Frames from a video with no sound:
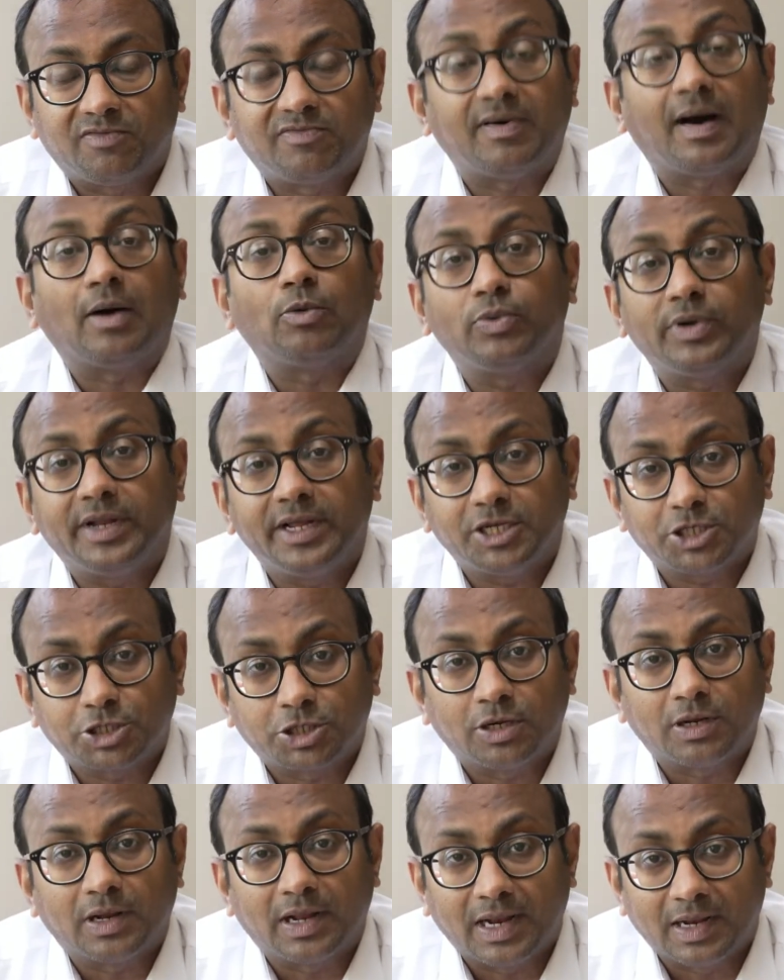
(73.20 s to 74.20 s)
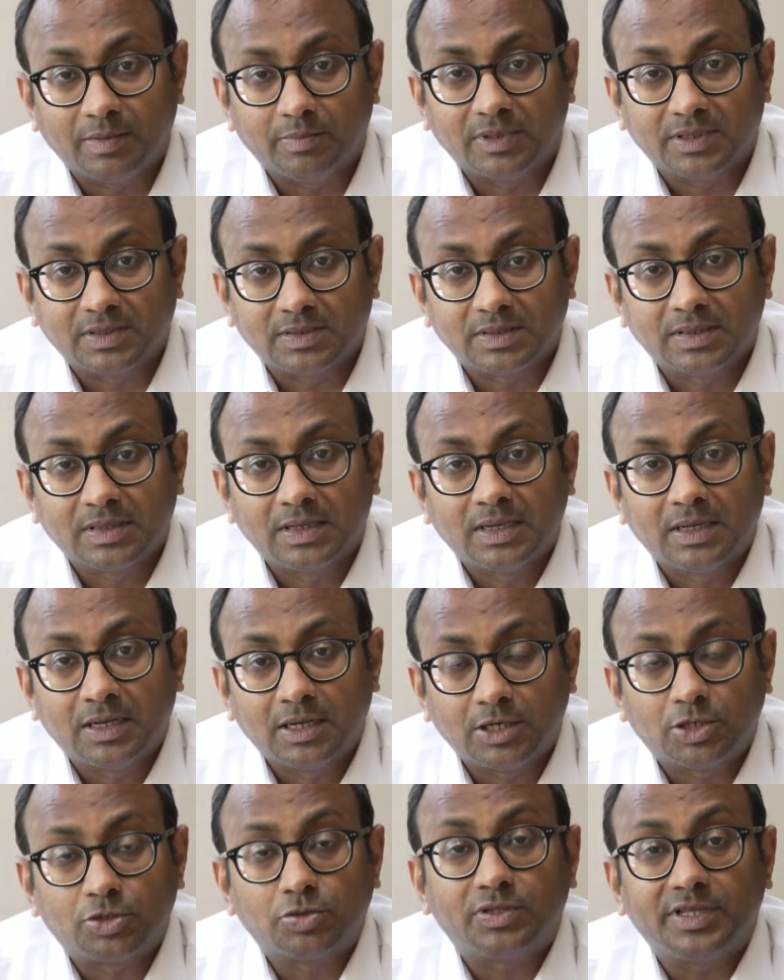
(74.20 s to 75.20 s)
foundational element,
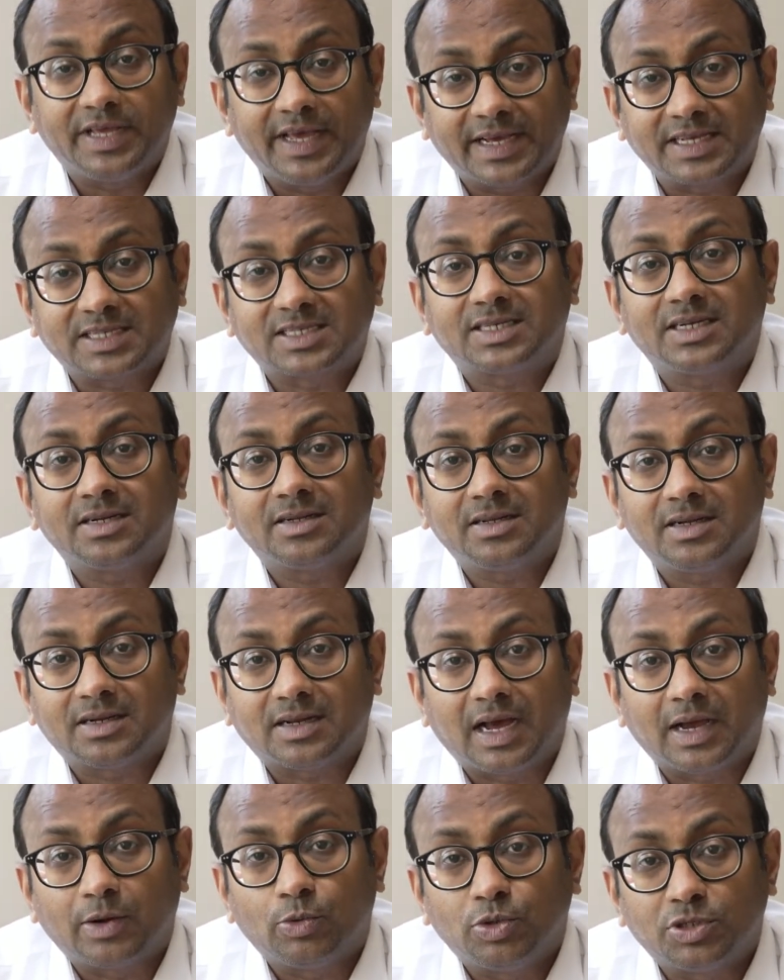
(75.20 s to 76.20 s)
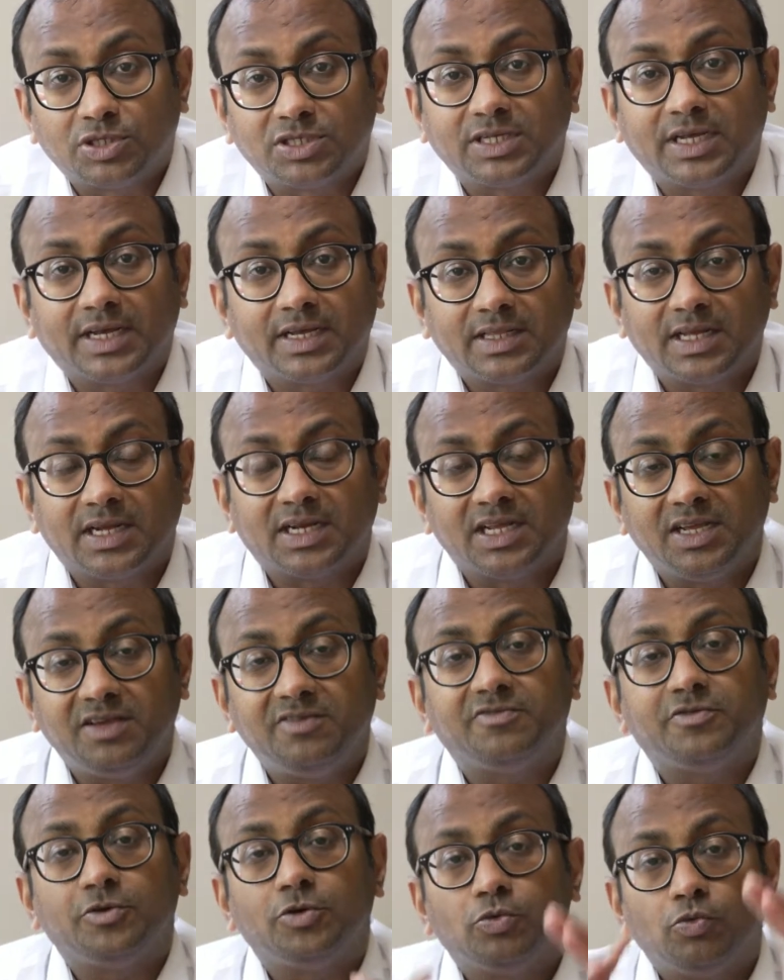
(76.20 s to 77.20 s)
to the extent that I would say that
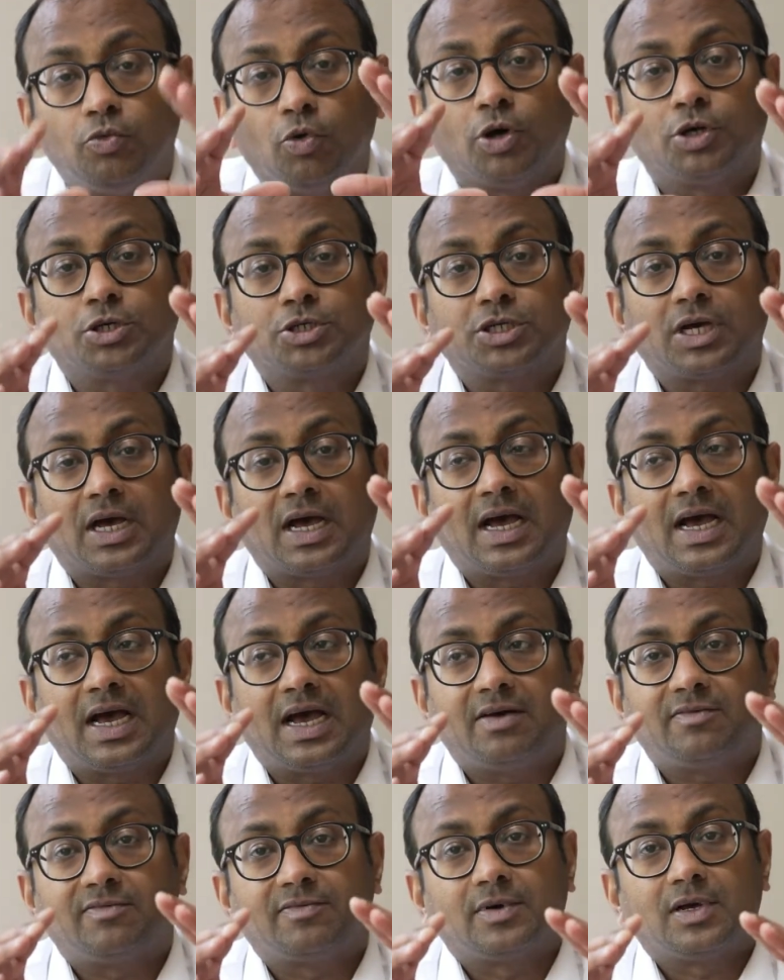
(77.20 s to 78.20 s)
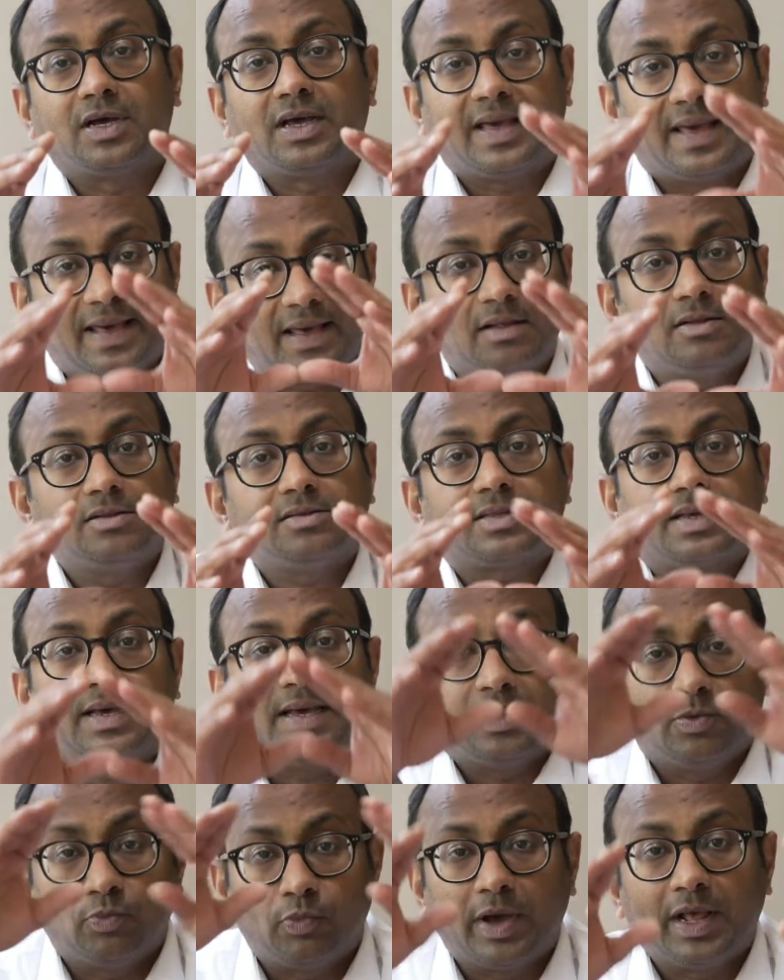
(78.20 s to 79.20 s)
if you want to have health
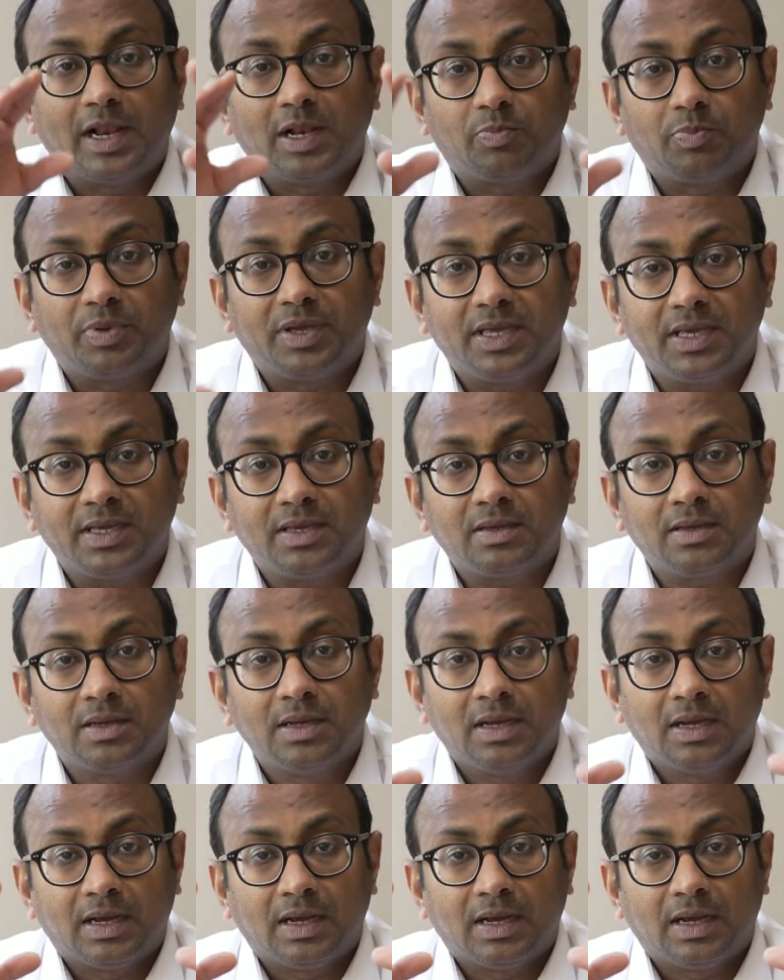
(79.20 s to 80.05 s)
and well-being